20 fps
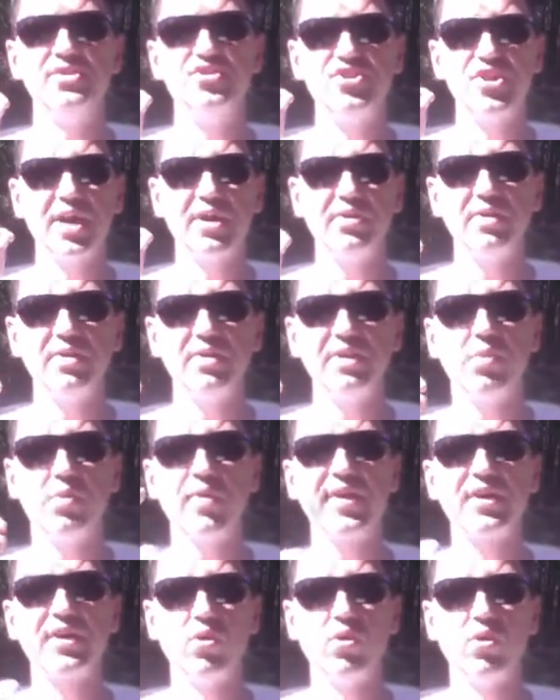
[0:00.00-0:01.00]
genuinely
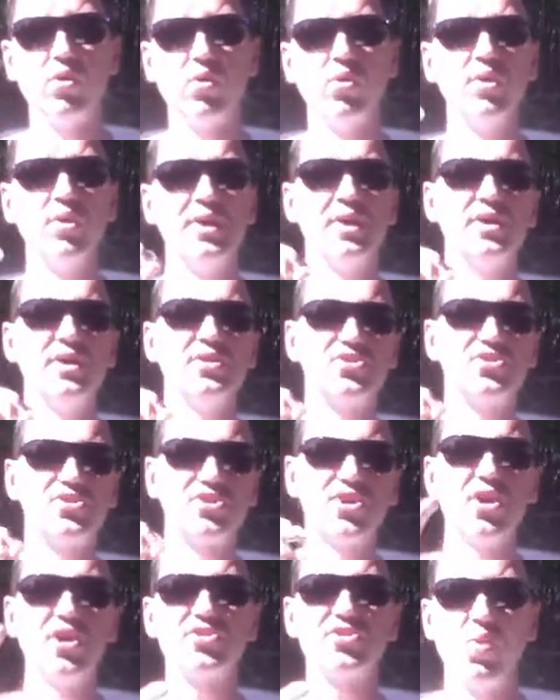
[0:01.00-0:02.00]
what they call
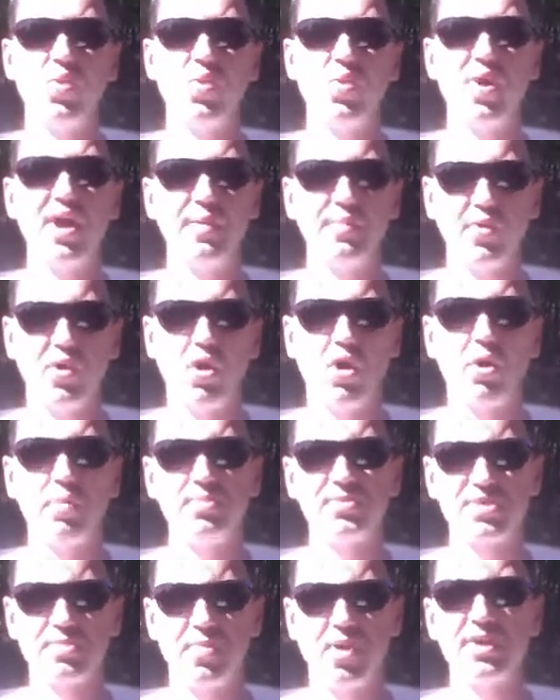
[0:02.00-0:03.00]
search web
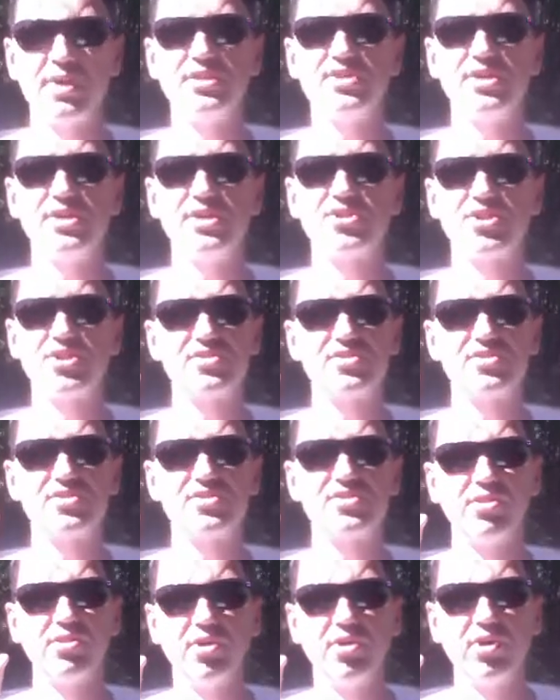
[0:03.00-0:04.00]
optimization.
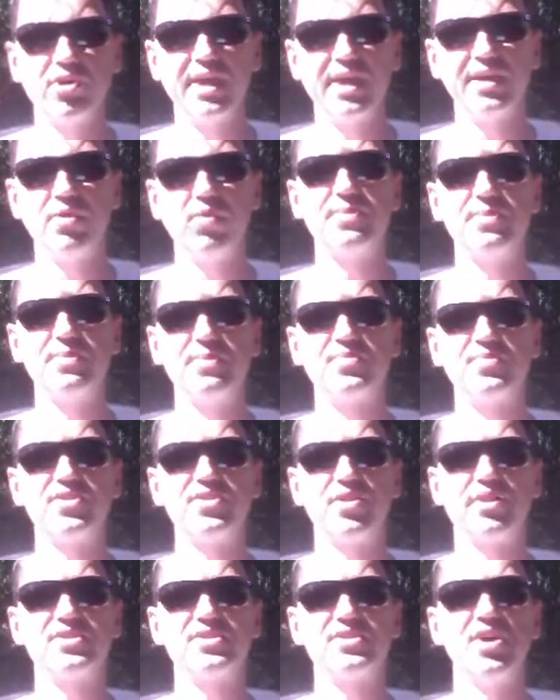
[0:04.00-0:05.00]
It's looking at
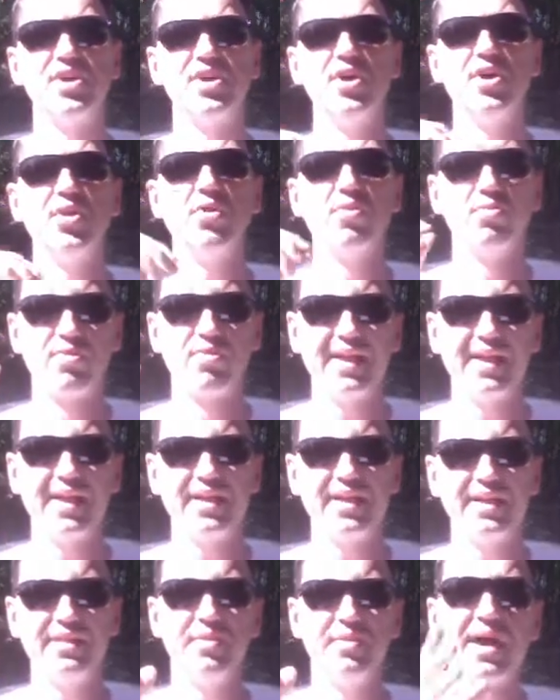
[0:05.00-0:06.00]
websites,
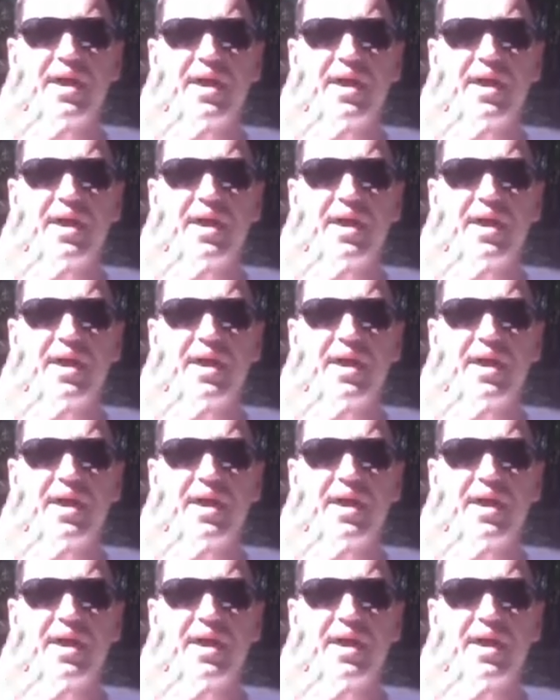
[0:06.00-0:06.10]
ranking them